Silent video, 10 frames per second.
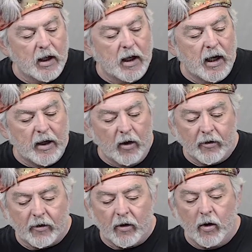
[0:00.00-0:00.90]
I
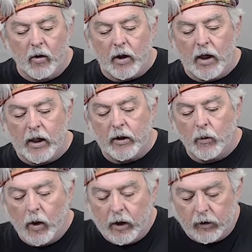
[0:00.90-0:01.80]
also kind of
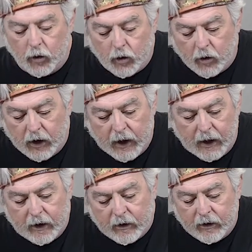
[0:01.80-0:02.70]
want to
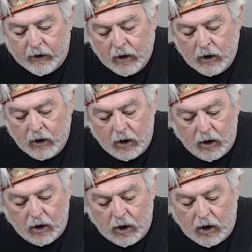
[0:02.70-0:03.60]
create
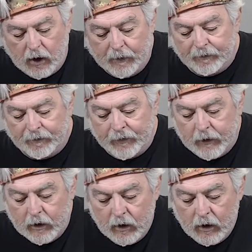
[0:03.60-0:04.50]
a
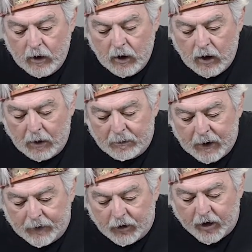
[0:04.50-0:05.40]
bit
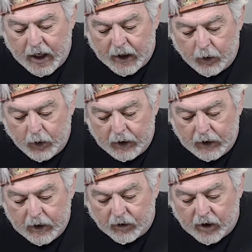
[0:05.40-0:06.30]
of a shadow, at
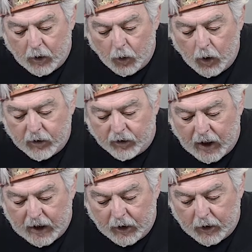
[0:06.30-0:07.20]
least on one
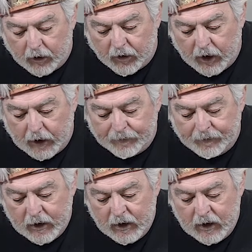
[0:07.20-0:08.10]
side of this thing.
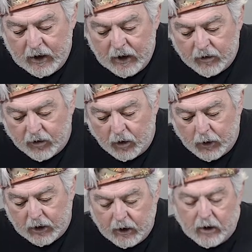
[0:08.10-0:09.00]
So we
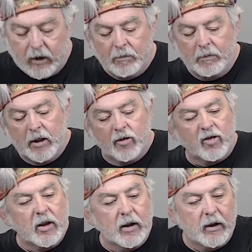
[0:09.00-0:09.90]
did
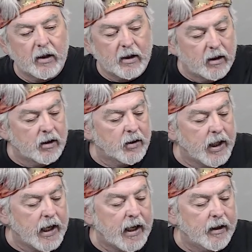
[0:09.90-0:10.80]
mention
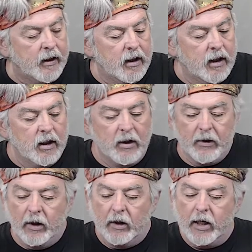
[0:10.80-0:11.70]
that
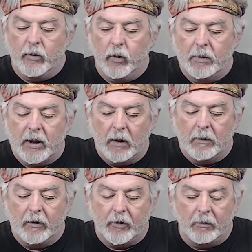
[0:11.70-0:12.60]
the light would be
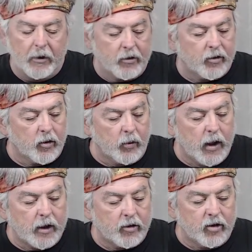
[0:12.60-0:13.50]
coming from this
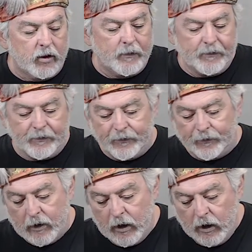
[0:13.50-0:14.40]
direction.
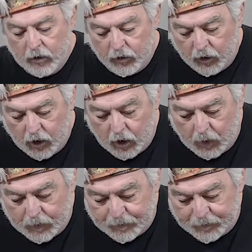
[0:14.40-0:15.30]
So